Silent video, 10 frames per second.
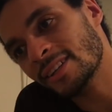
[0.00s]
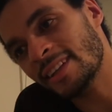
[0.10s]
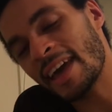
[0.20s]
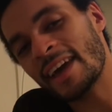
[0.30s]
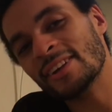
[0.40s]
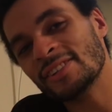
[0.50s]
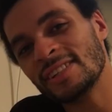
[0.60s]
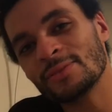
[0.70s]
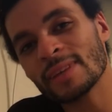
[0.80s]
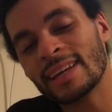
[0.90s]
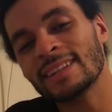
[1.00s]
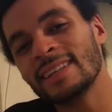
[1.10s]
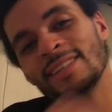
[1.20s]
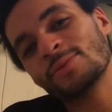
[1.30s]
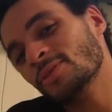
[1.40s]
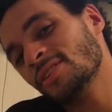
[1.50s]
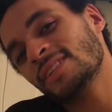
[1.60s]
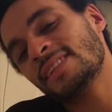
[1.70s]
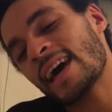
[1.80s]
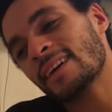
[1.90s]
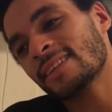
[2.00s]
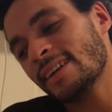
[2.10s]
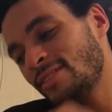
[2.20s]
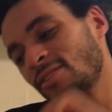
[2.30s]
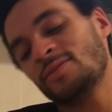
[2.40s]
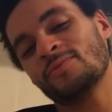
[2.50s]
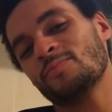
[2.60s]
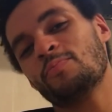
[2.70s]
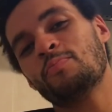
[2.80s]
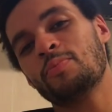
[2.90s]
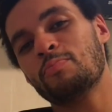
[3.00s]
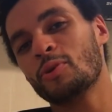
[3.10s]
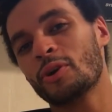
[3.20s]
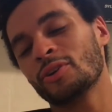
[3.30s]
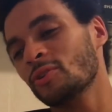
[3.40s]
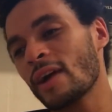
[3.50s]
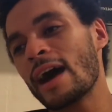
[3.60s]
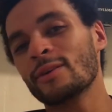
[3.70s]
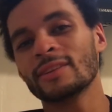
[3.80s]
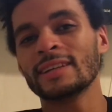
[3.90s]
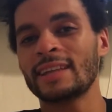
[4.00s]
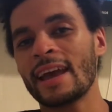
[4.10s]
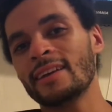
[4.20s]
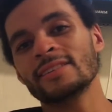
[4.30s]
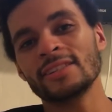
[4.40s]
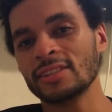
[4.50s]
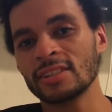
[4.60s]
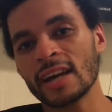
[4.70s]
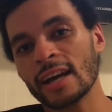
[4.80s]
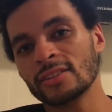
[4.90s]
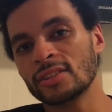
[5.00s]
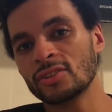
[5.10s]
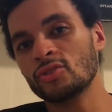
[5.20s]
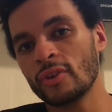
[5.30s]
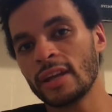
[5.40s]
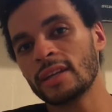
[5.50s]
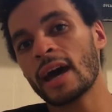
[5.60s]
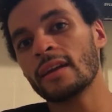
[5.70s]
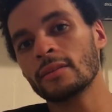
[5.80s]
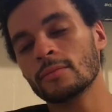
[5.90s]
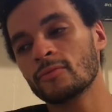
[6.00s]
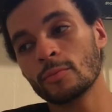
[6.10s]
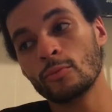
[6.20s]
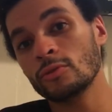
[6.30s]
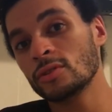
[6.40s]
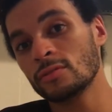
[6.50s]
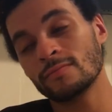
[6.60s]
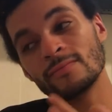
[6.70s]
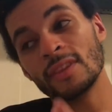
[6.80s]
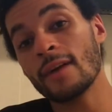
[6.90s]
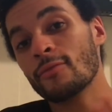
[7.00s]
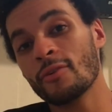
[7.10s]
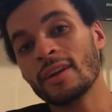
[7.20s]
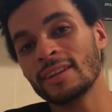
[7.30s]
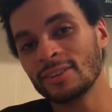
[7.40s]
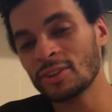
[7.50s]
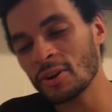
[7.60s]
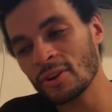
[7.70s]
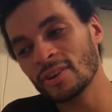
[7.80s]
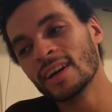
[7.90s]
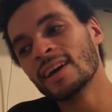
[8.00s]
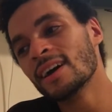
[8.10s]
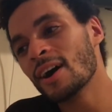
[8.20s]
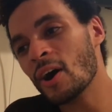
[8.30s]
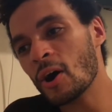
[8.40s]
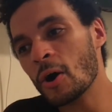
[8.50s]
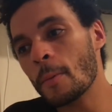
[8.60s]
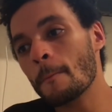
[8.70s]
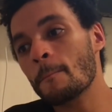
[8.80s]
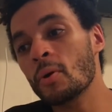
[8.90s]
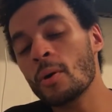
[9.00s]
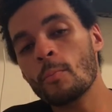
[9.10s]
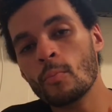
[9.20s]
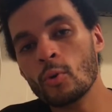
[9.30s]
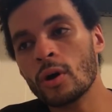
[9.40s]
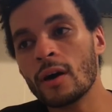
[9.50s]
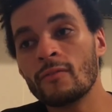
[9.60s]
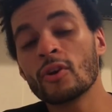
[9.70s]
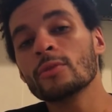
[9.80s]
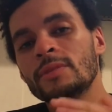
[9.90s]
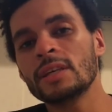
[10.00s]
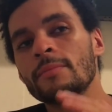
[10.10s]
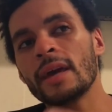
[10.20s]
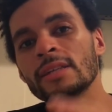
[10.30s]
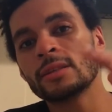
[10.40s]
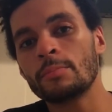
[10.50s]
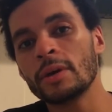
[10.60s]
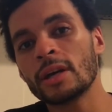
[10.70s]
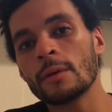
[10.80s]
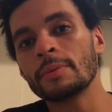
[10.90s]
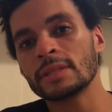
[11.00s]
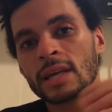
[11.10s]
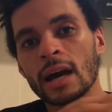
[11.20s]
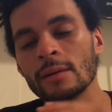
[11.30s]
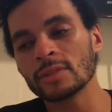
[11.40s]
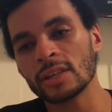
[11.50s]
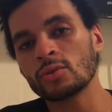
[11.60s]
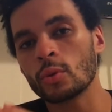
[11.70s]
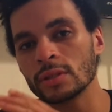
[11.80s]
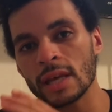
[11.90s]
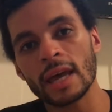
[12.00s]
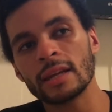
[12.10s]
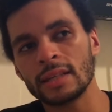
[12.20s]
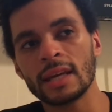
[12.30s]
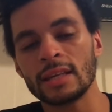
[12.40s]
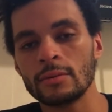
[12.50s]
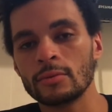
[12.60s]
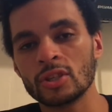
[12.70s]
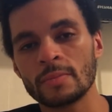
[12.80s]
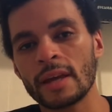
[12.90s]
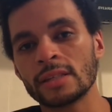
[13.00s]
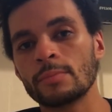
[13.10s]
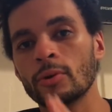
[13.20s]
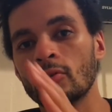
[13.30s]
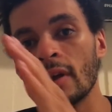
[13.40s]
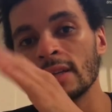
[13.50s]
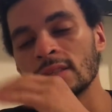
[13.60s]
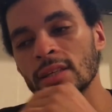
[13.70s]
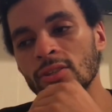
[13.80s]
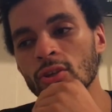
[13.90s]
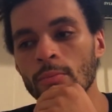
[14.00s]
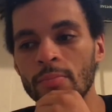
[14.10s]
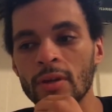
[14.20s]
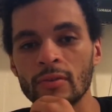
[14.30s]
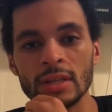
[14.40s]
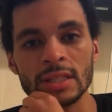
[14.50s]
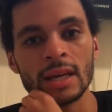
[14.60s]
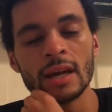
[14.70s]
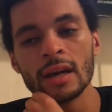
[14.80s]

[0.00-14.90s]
the energy, it was like a leech was just just put on the crowd, and like the energy just got drained out of them from Mook's never-ending third. But Verb did manage to pick up at times, like towards the end. Again, he just managed to progress at certain periods.